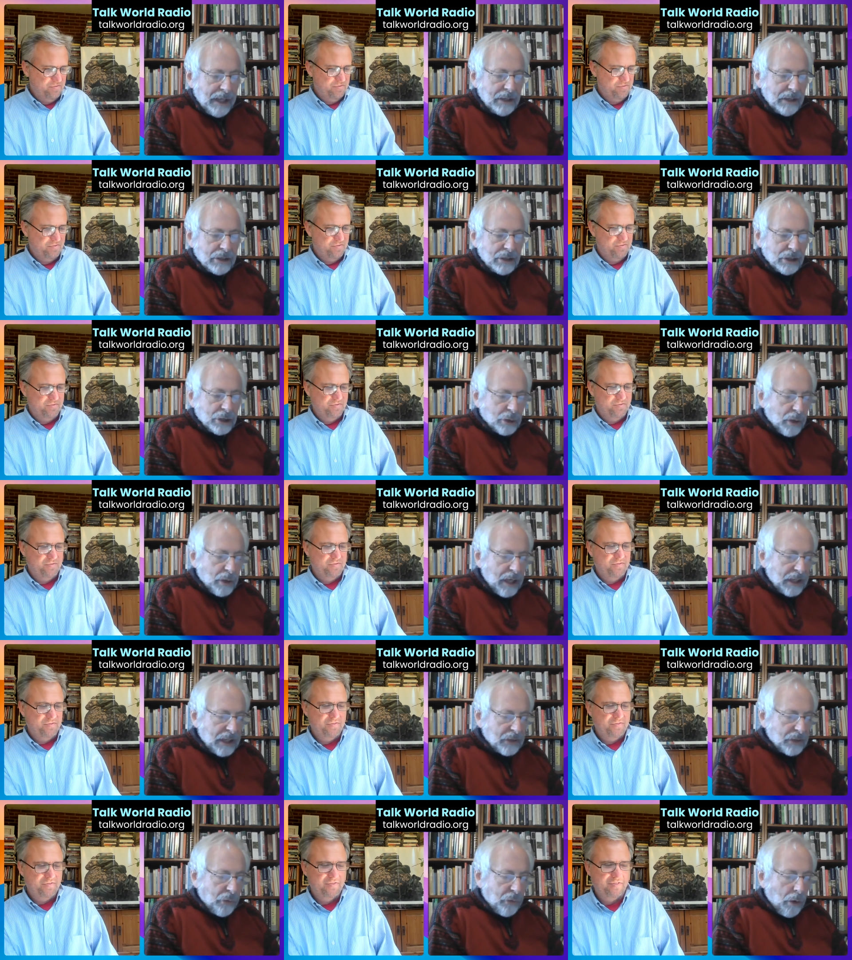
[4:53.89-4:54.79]
Speaker 1: Their
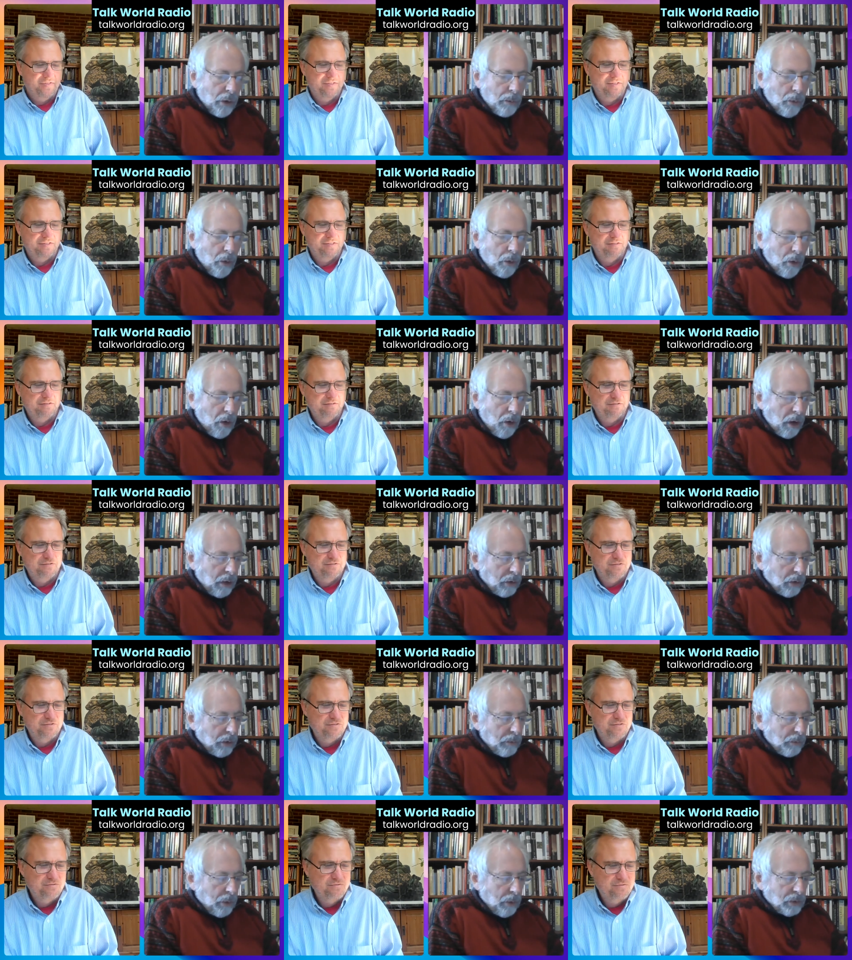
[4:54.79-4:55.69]
campaign to
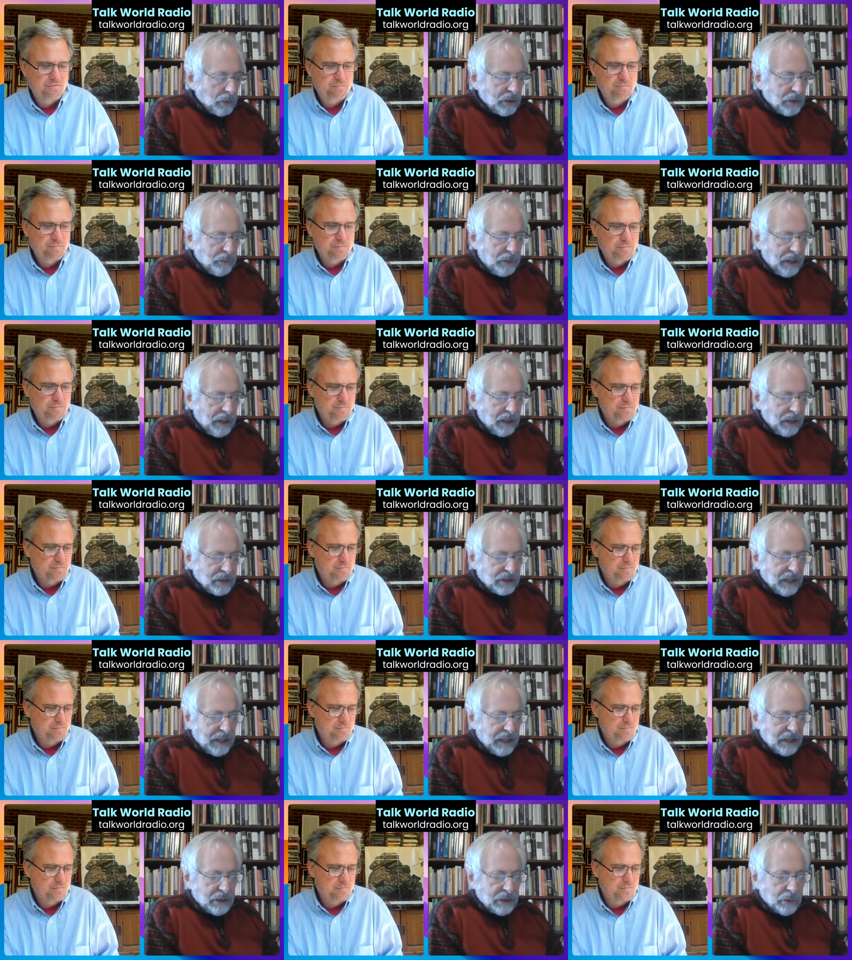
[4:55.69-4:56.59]
transform all or
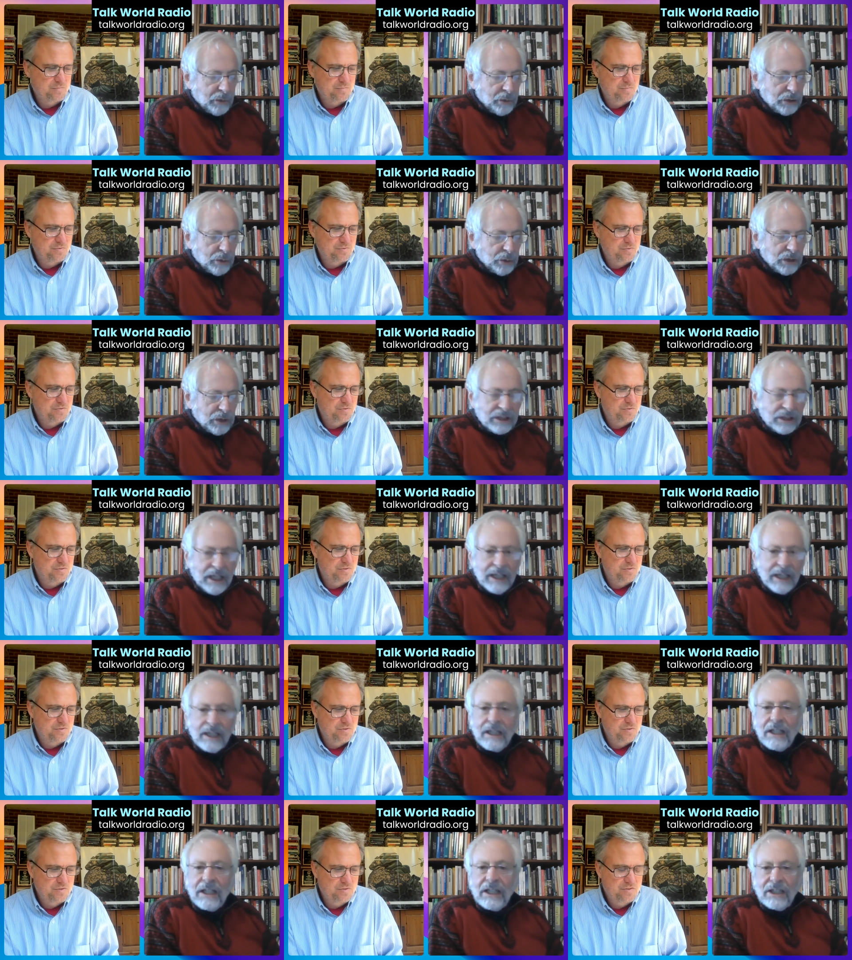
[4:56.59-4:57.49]
most of Palestine
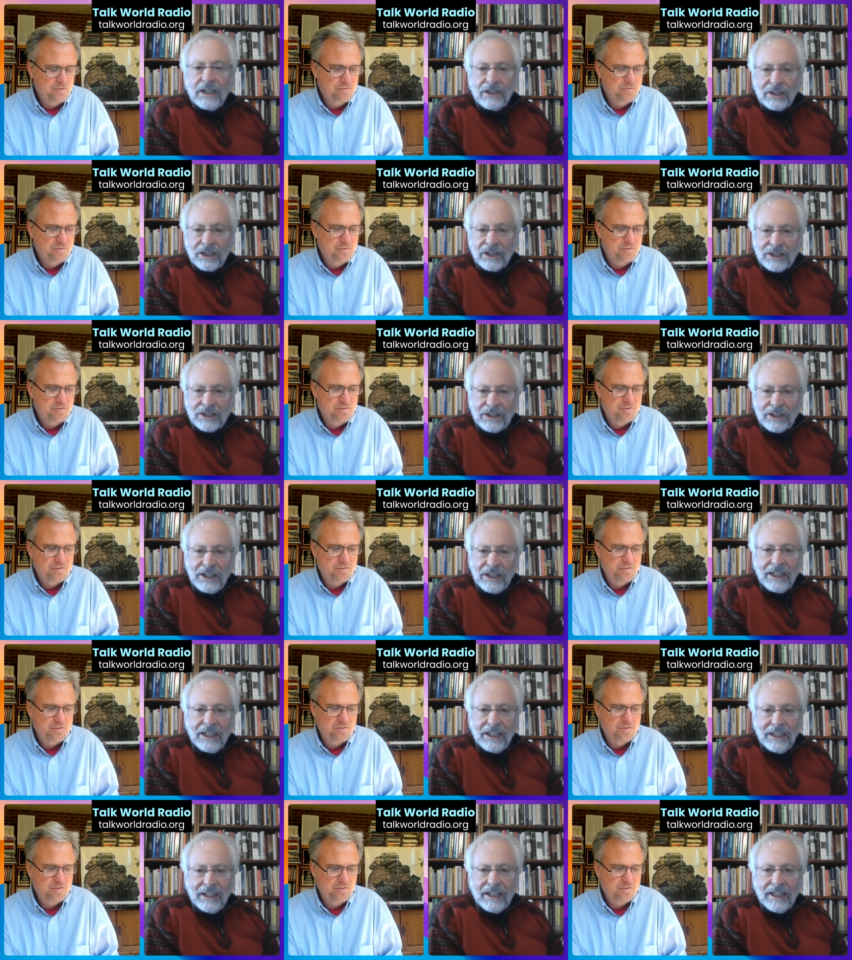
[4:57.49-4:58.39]
into a Jewish state
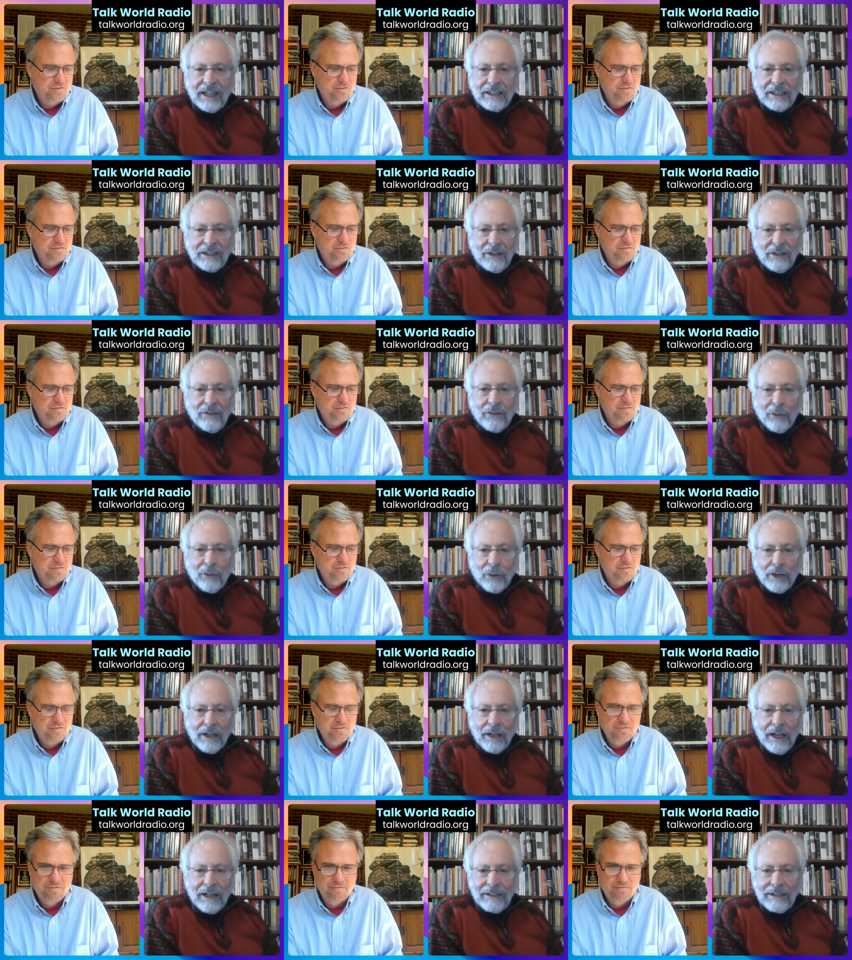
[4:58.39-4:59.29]
succeeded in
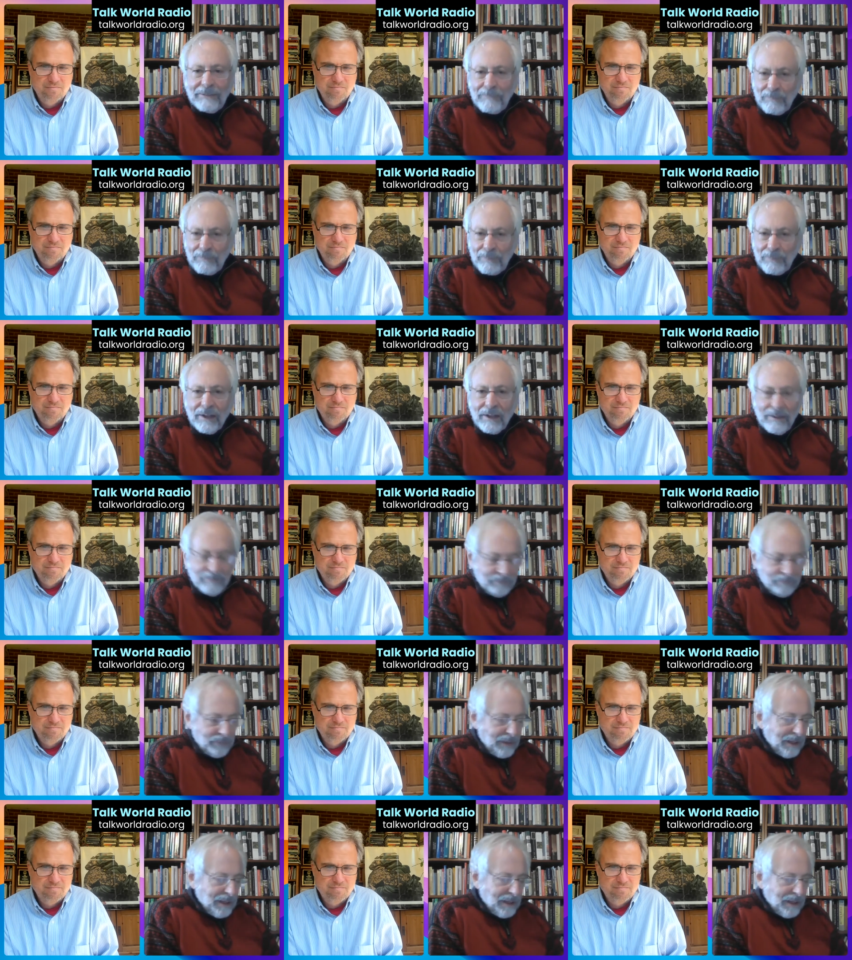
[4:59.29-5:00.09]
1948.